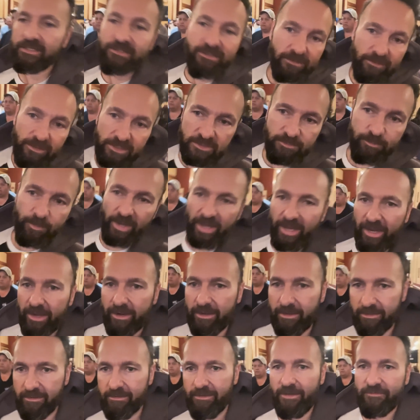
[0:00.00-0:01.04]
So let's bag,
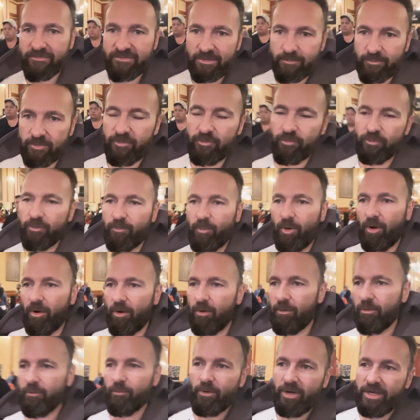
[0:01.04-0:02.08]
have something to do
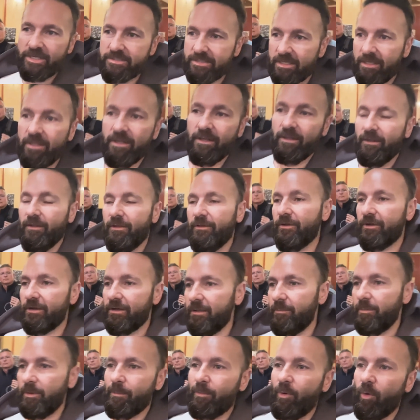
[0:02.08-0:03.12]
tomorrow. Otherwise, you're
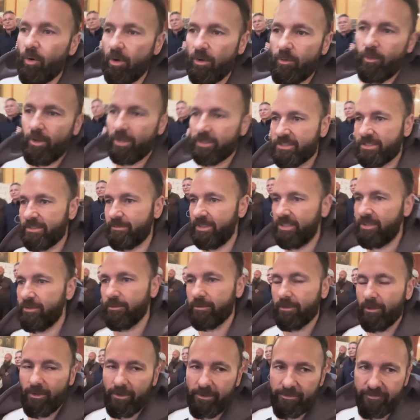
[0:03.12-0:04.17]
gonna be bored watching me do
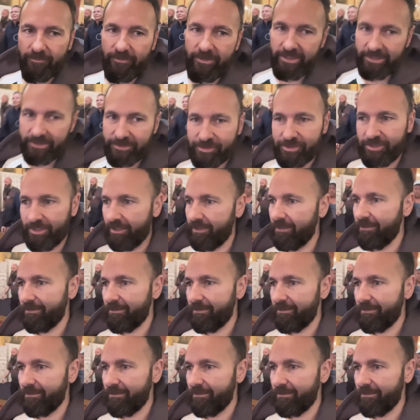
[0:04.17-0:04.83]
laundry and shit.